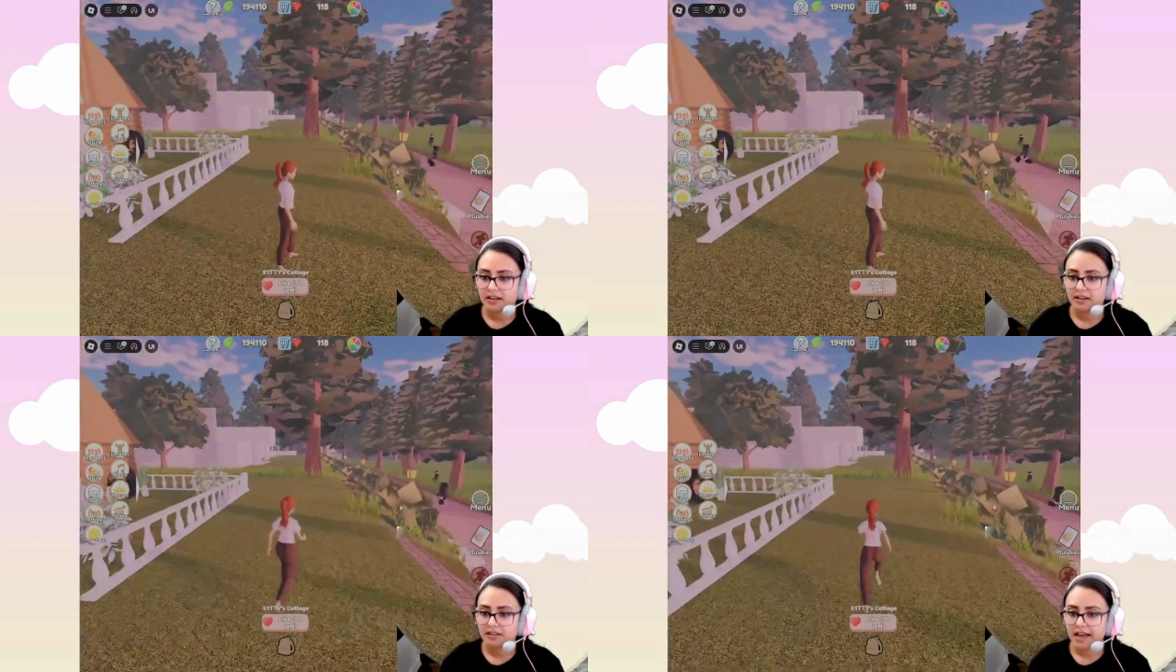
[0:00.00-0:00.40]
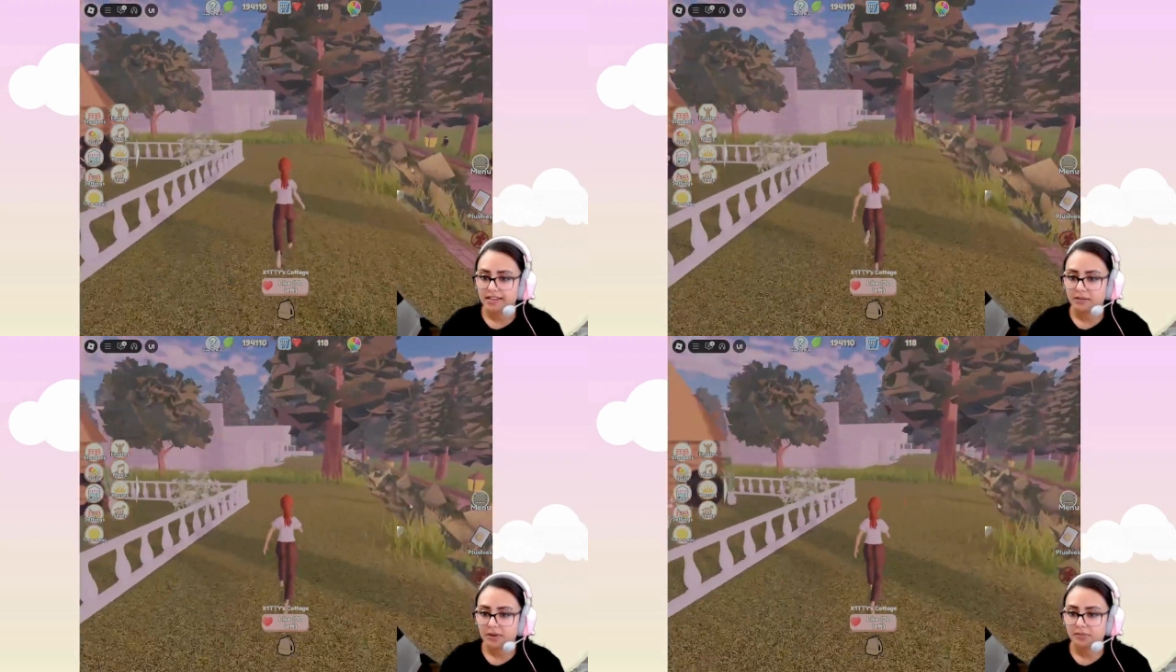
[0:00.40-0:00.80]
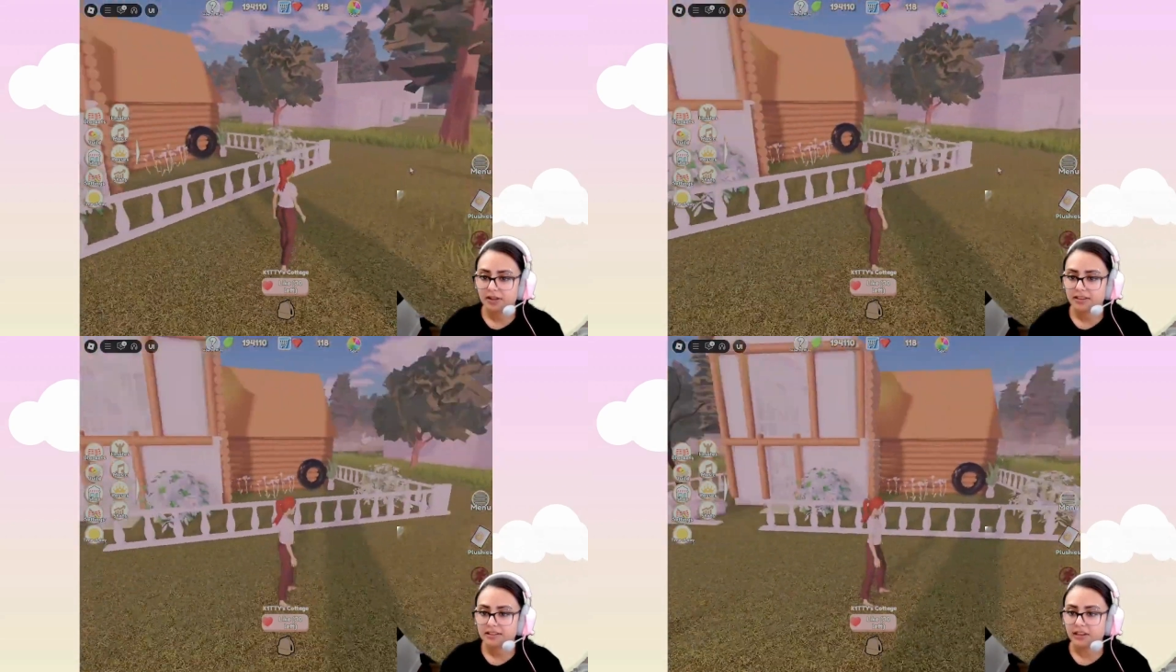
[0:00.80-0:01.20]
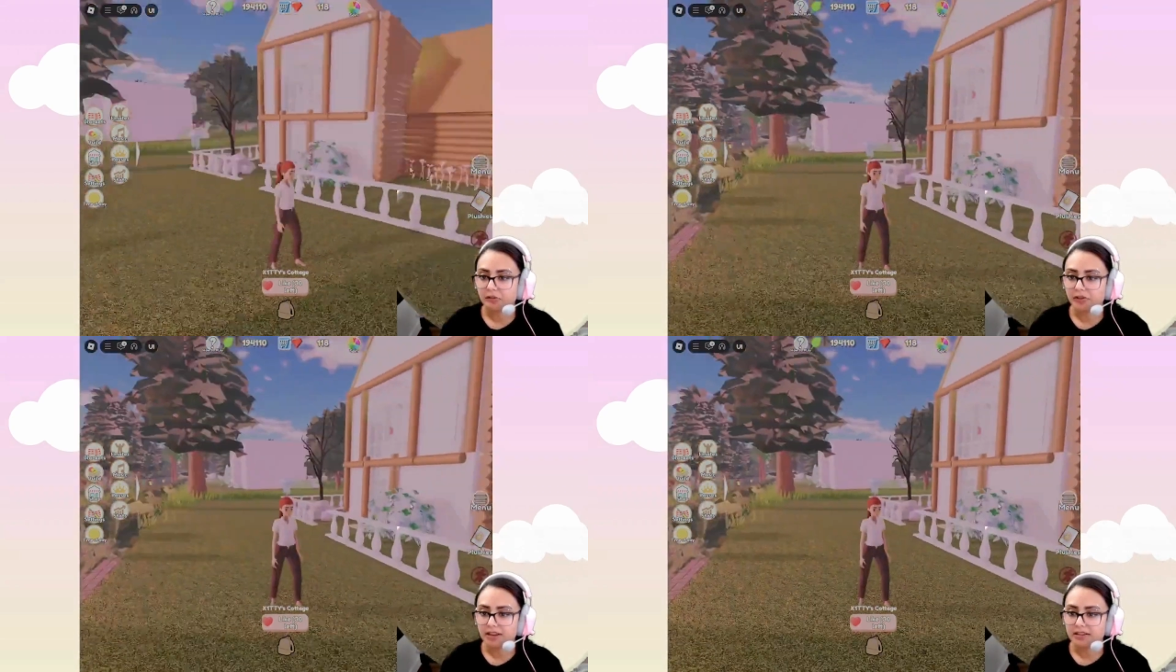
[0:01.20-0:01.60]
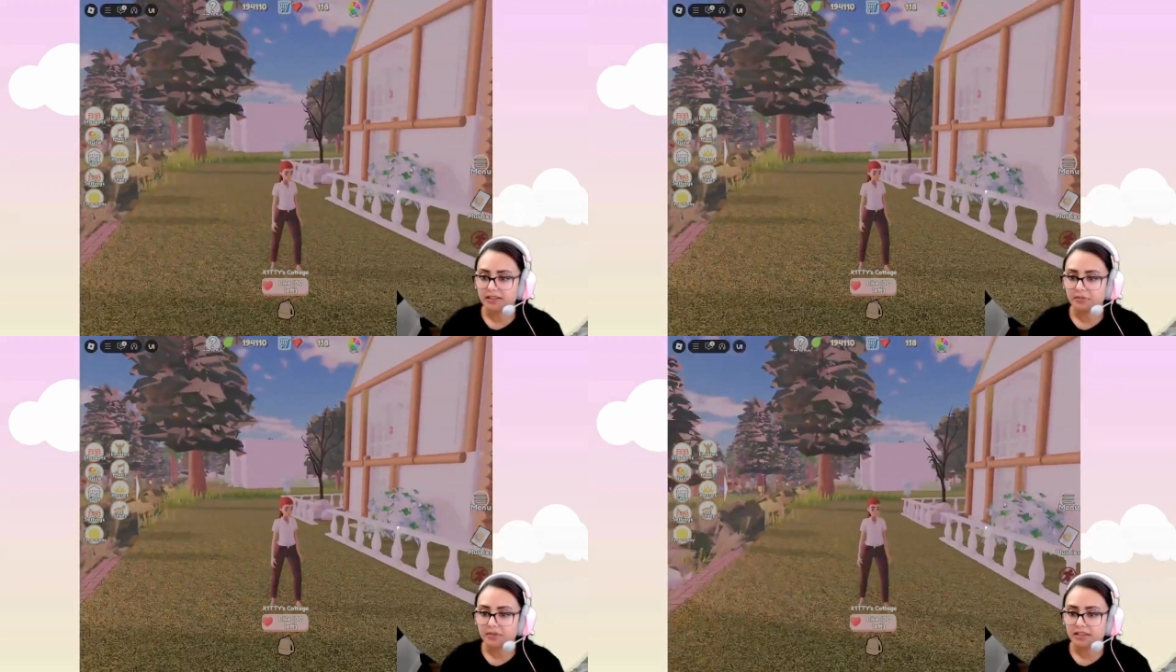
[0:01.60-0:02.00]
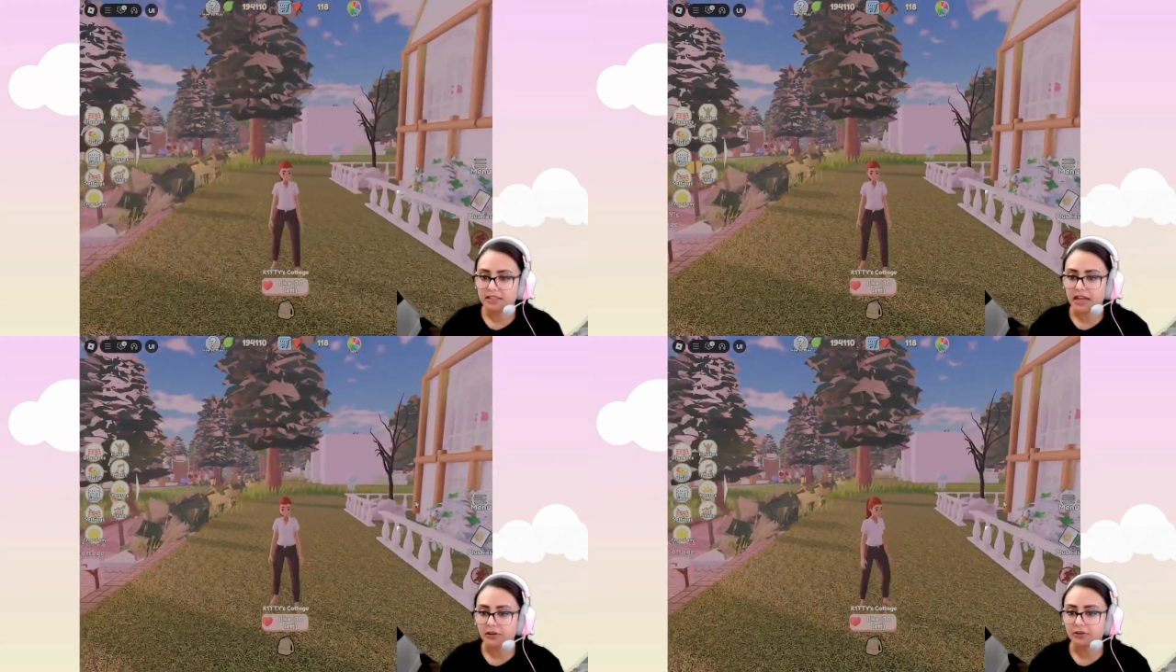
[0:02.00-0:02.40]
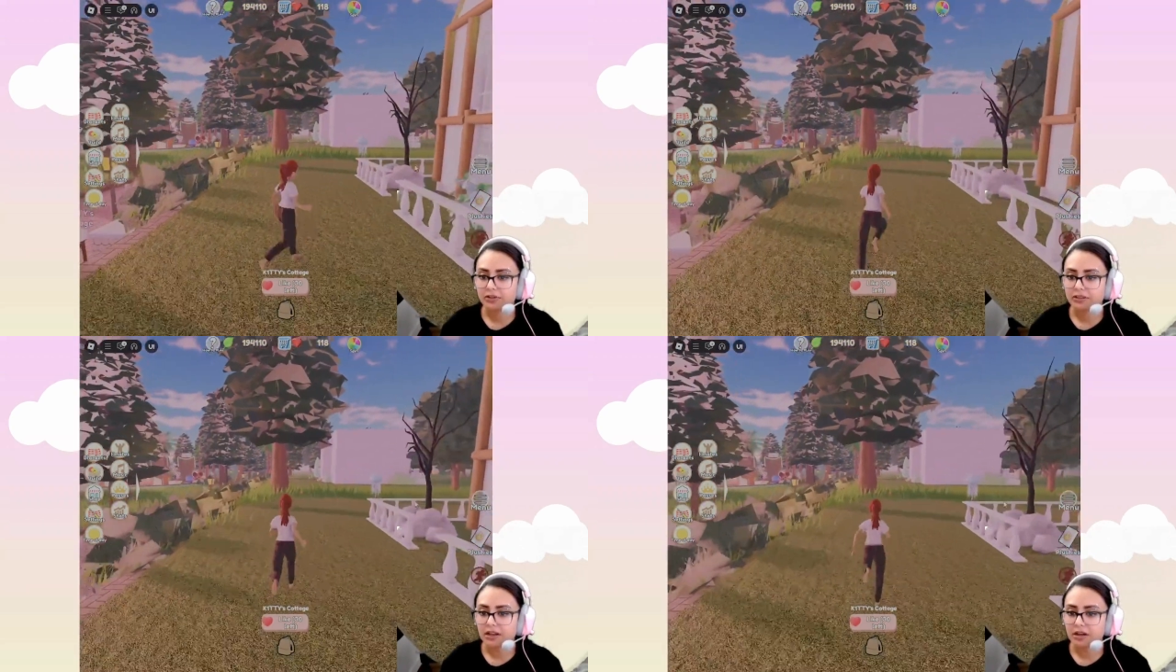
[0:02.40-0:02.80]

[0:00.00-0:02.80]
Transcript: Last time I played this, I went into somebody's house.